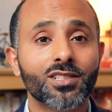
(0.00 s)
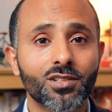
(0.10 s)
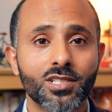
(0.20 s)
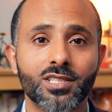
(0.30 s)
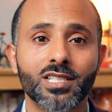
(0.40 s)

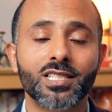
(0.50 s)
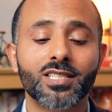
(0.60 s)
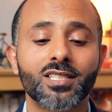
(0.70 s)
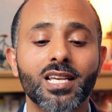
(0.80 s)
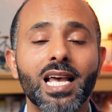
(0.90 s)

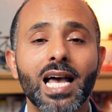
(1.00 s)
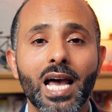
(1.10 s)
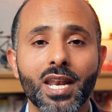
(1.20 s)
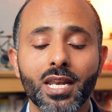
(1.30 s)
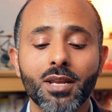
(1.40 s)
trustees,
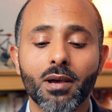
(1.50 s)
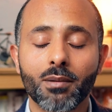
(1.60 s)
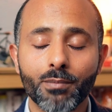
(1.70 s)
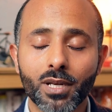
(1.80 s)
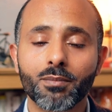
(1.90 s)
a
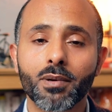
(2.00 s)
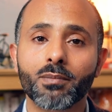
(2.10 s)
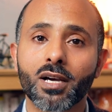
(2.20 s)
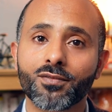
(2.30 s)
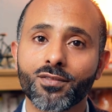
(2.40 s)

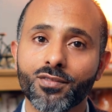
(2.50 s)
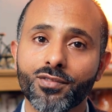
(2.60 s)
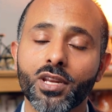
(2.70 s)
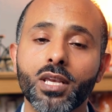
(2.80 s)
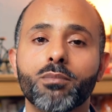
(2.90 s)
minimum of
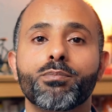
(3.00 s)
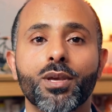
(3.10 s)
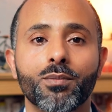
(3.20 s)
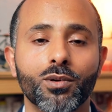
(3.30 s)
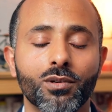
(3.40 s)
3
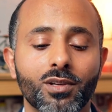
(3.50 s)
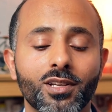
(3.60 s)
people.